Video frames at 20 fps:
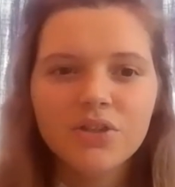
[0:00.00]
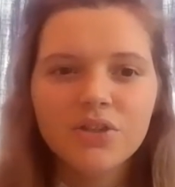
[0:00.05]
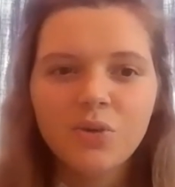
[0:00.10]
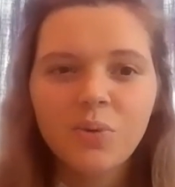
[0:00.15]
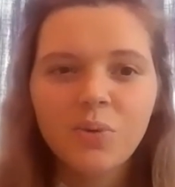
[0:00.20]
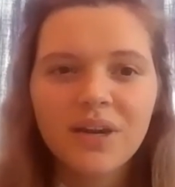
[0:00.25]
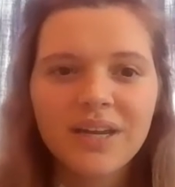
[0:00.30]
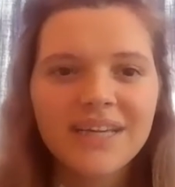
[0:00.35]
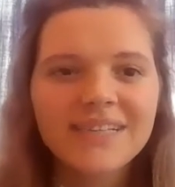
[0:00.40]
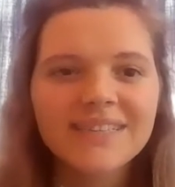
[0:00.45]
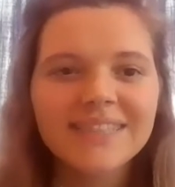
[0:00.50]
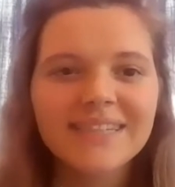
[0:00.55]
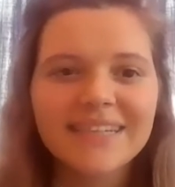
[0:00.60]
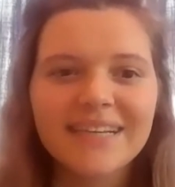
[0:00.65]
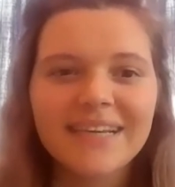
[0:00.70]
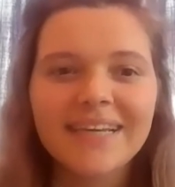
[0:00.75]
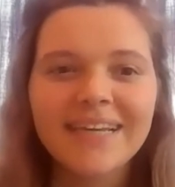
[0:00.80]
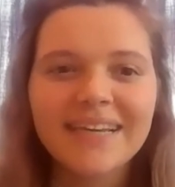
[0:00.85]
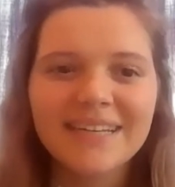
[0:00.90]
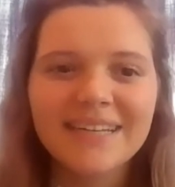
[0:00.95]
So what is
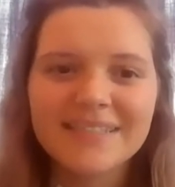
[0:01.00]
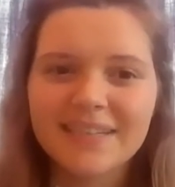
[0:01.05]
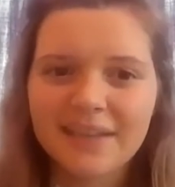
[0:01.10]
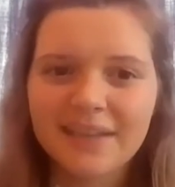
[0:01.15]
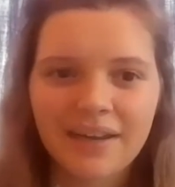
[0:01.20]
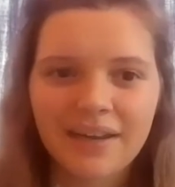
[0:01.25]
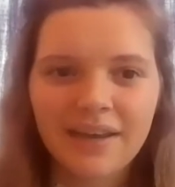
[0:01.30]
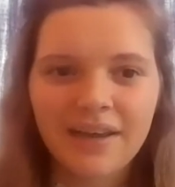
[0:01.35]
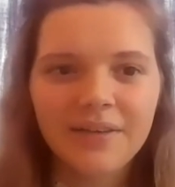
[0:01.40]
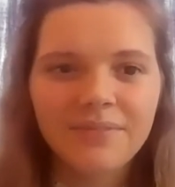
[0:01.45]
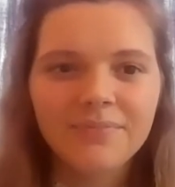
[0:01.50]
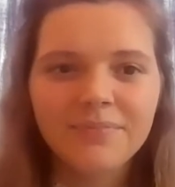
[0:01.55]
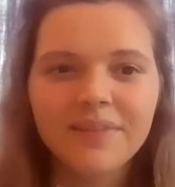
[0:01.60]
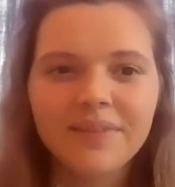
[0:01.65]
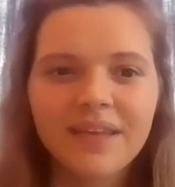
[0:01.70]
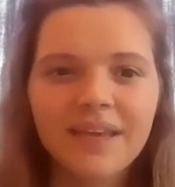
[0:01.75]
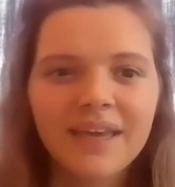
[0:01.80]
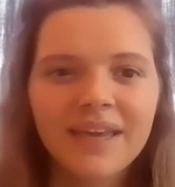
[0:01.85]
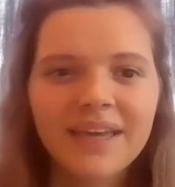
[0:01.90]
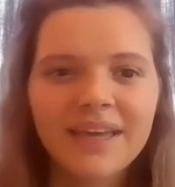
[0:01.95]
E. histolytica?
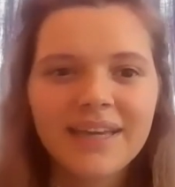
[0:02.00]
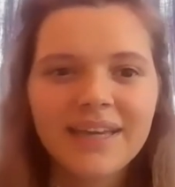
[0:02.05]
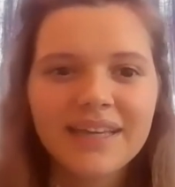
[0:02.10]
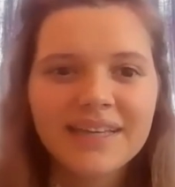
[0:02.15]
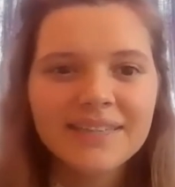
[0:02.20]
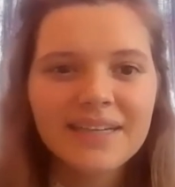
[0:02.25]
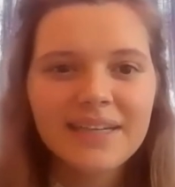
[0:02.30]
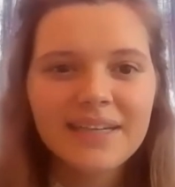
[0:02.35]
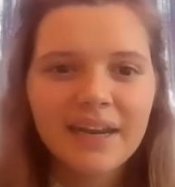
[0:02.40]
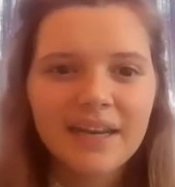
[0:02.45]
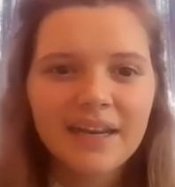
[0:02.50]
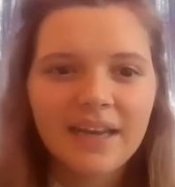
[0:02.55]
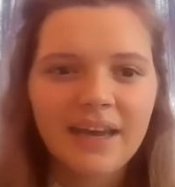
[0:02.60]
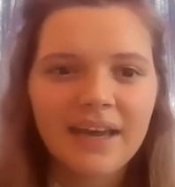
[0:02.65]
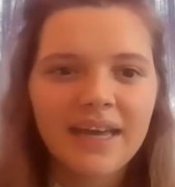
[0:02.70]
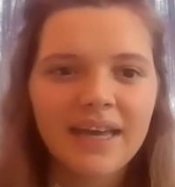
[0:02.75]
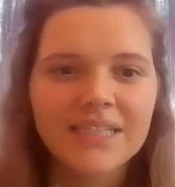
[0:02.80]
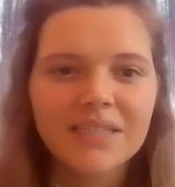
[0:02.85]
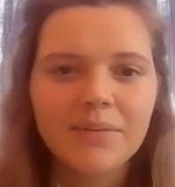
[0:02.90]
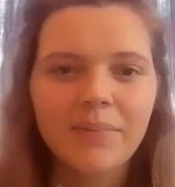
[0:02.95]
E.
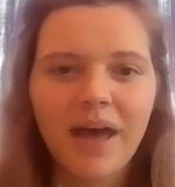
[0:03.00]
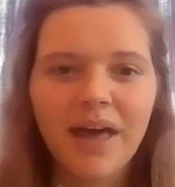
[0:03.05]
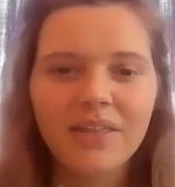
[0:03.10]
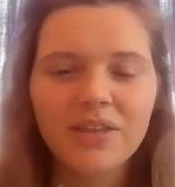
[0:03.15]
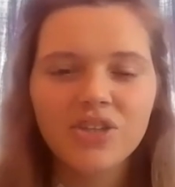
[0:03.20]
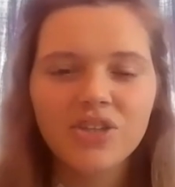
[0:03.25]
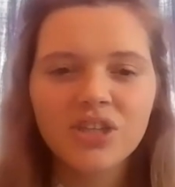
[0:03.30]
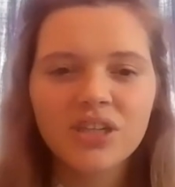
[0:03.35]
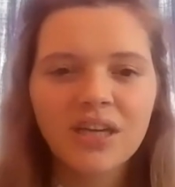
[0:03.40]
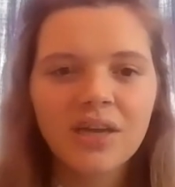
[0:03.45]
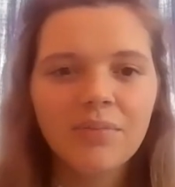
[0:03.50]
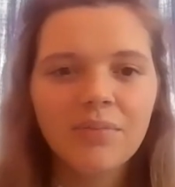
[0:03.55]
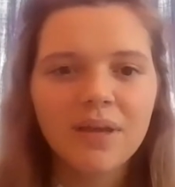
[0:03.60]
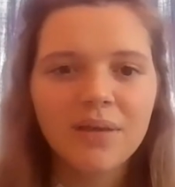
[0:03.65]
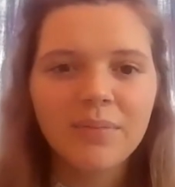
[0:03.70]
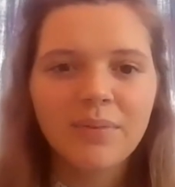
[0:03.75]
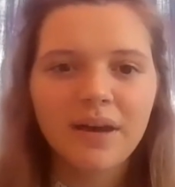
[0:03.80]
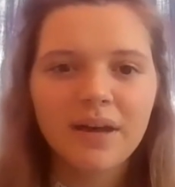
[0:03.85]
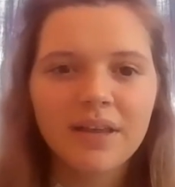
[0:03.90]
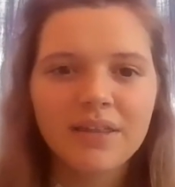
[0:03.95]
histolytica is a pathogenic
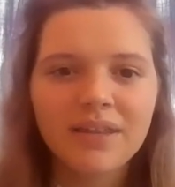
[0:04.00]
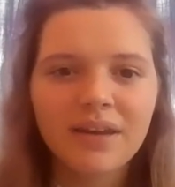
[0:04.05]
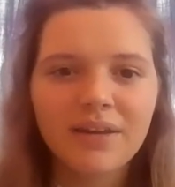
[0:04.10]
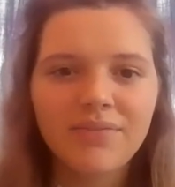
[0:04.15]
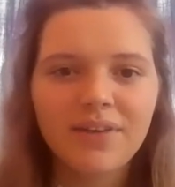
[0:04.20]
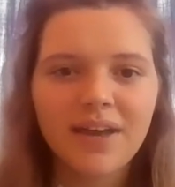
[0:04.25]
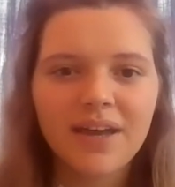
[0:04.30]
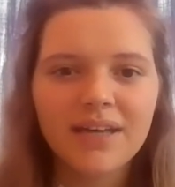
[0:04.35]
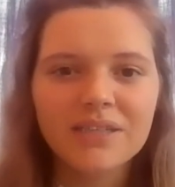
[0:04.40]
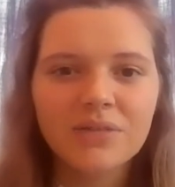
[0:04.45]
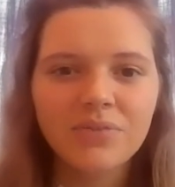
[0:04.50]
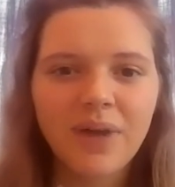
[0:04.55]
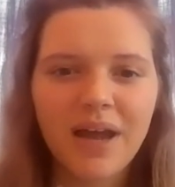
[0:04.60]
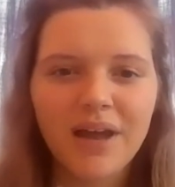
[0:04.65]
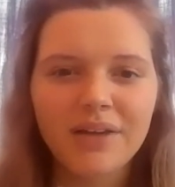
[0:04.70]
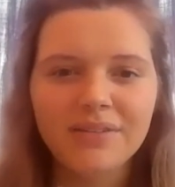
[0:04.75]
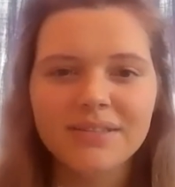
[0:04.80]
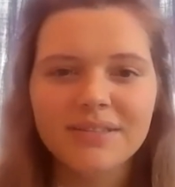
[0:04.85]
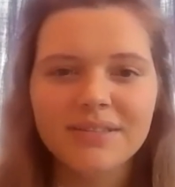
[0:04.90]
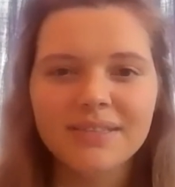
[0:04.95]
amoeba that affects
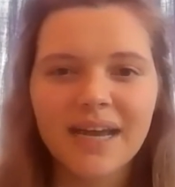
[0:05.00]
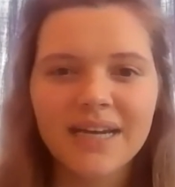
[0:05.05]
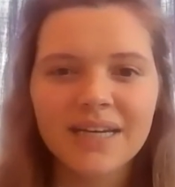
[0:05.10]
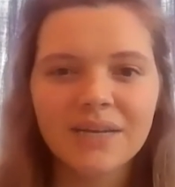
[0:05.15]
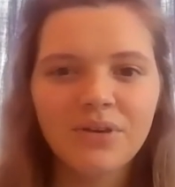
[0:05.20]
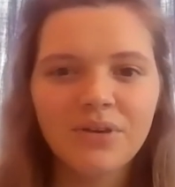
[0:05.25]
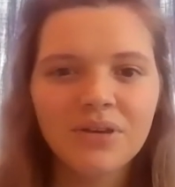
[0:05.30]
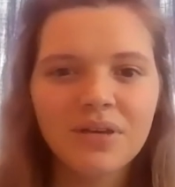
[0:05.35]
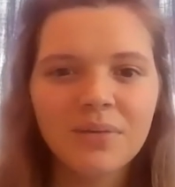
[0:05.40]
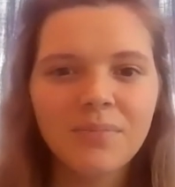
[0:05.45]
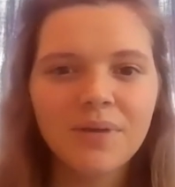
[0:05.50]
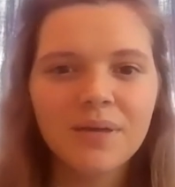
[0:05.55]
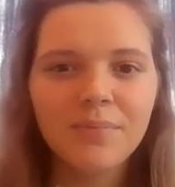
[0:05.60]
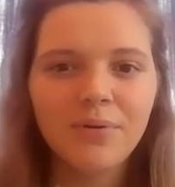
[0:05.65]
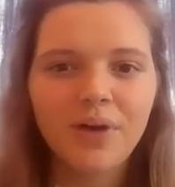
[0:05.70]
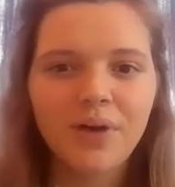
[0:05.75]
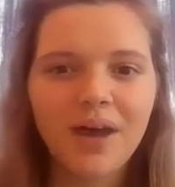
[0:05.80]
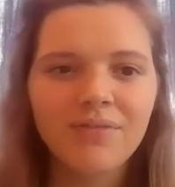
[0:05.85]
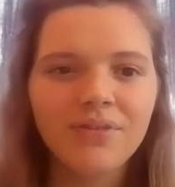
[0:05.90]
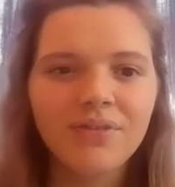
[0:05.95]
around 90 million
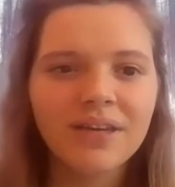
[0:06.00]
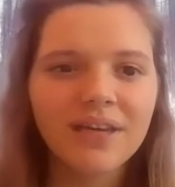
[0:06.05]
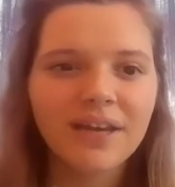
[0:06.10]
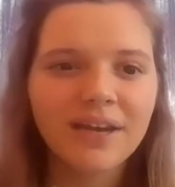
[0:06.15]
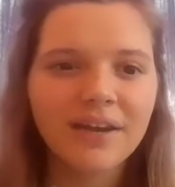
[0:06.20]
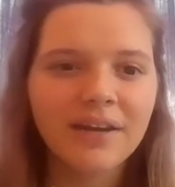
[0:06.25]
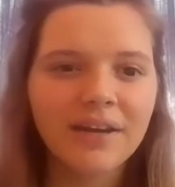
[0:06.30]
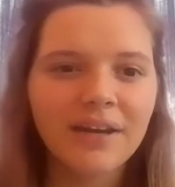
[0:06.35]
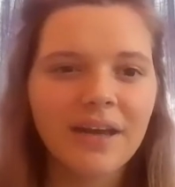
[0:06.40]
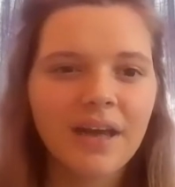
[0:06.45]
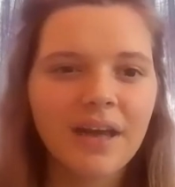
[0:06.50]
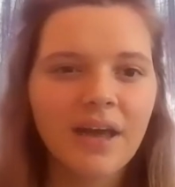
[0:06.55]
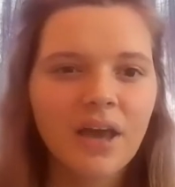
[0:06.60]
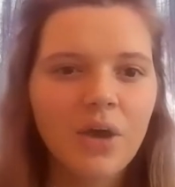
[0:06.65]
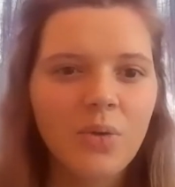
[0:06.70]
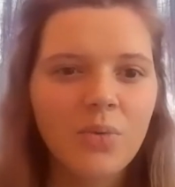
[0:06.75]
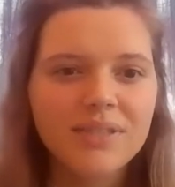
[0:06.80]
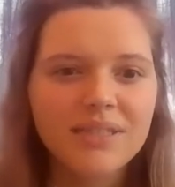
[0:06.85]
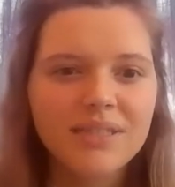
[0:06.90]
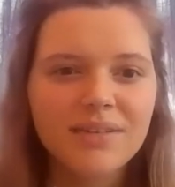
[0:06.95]
people every year
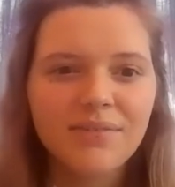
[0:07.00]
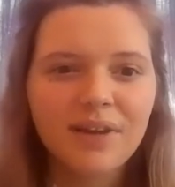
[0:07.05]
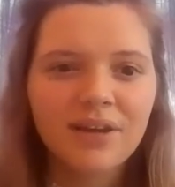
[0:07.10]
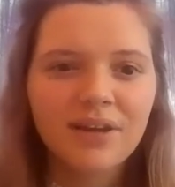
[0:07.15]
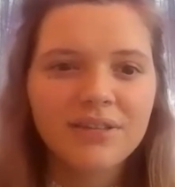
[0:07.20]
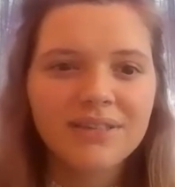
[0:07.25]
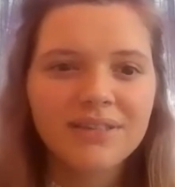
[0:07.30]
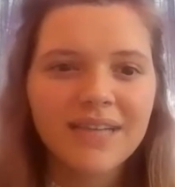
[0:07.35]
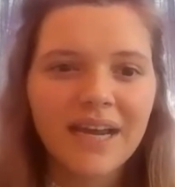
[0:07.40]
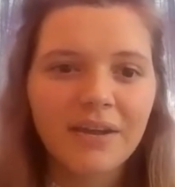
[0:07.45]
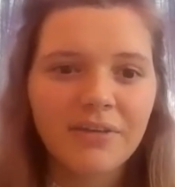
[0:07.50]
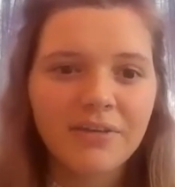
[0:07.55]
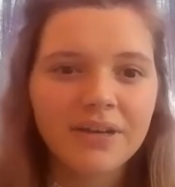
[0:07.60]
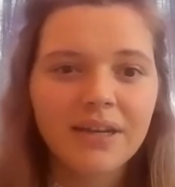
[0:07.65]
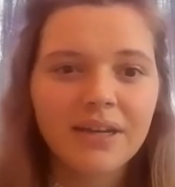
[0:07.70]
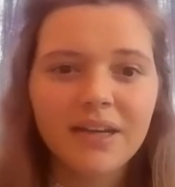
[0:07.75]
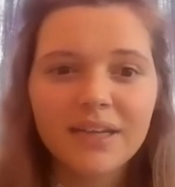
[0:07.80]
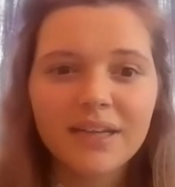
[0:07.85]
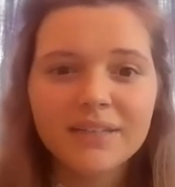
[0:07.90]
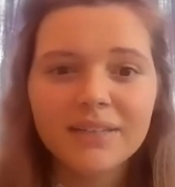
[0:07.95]
with severe
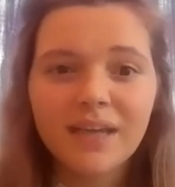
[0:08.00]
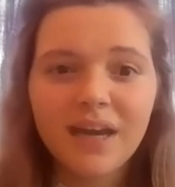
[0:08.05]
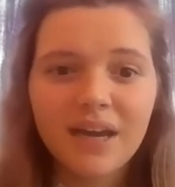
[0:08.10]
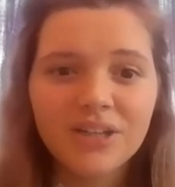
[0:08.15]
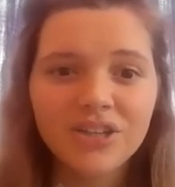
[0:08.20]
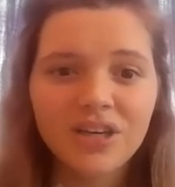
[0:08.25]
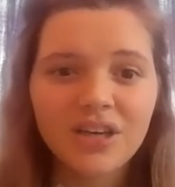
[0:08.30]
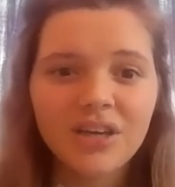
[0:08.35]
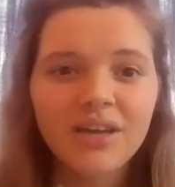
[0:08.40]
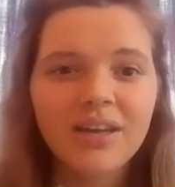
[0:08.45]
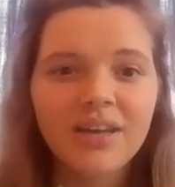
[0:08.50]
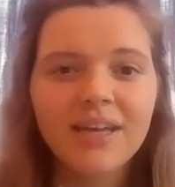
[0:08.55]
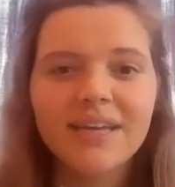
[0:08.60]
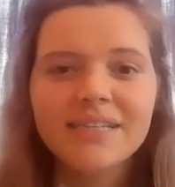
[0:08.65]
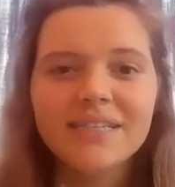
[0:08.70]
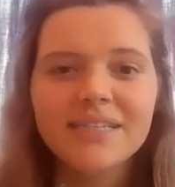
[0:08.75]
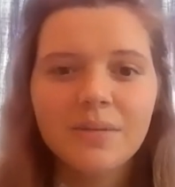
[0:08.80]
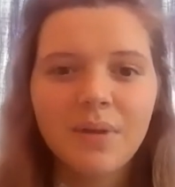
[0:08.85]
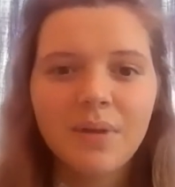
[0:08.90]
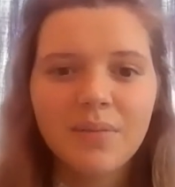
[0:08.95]
diarrhea, nausea,
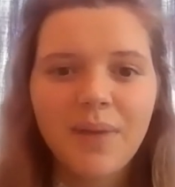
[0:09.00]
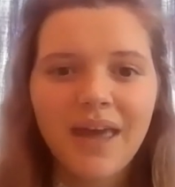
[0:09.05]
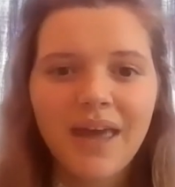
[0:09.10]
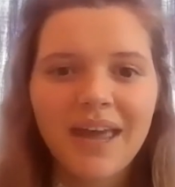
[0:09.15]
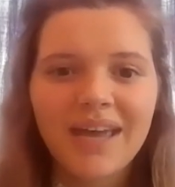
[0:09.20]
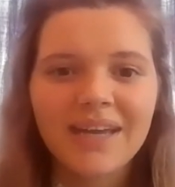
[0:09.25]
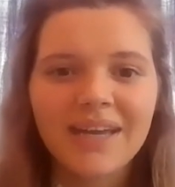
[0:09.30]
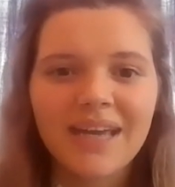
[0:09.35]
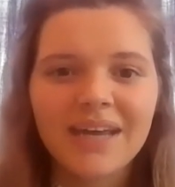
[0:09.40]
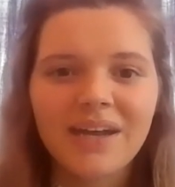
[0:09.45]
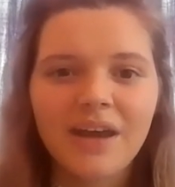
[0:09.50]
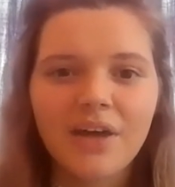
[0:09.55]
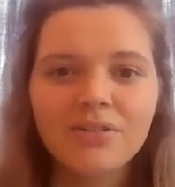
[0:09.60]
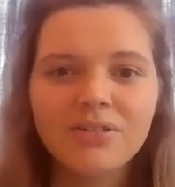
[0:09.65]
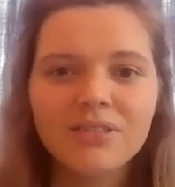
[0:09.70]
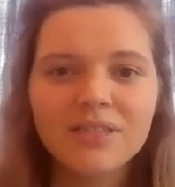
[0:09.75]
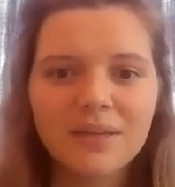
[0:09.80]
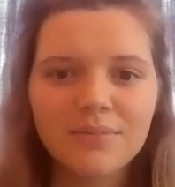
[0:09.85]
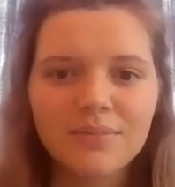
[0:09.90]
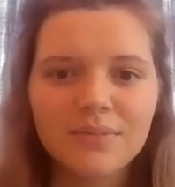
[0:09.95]
stomach pain, and
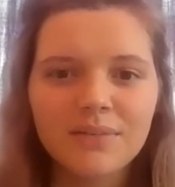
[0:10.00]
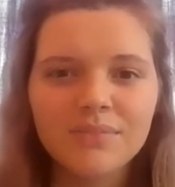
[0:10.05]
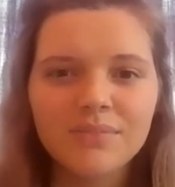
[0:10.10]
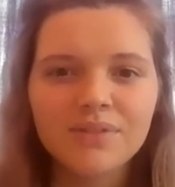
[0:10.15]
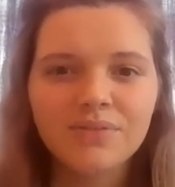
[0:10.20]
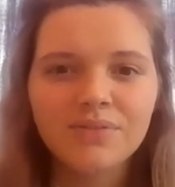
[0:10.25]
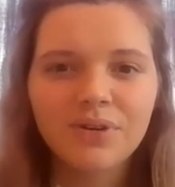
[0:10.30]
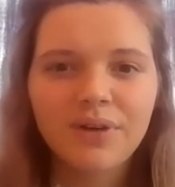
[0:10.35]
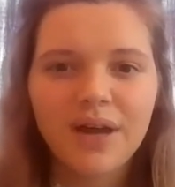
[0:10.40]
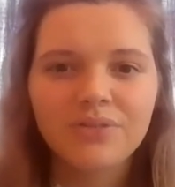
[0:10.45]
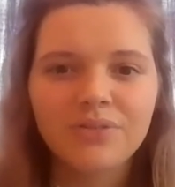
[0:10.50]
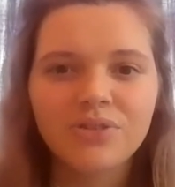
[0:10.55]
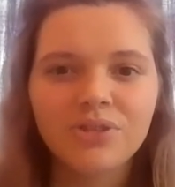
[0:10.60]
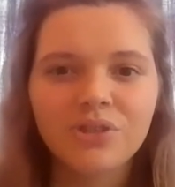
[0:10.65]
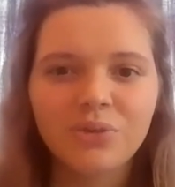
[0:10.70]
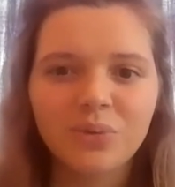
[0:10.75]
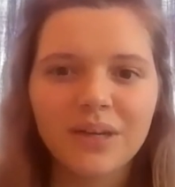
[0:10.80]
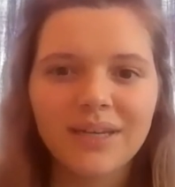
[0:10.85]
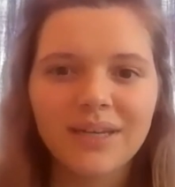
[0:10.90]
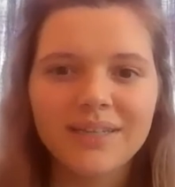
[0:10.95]
other symptoms for around
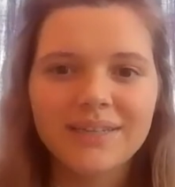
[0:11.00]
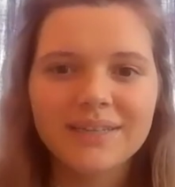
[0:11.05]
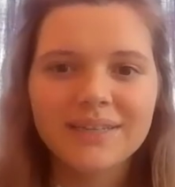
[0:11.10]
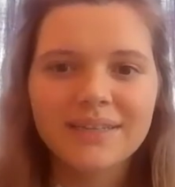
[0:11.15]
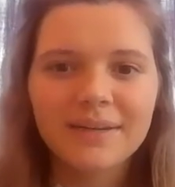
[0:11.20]
2 weeks.